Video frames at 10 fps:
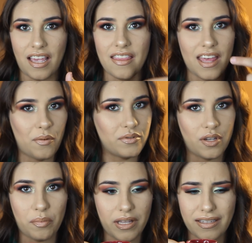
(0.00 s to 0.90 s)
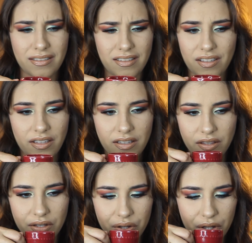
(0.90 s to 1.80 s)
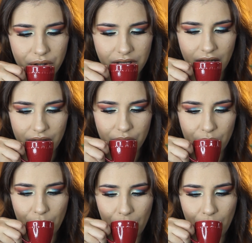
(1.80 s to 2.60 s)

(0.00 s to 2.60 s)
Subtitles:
and that was all planned. Exactly.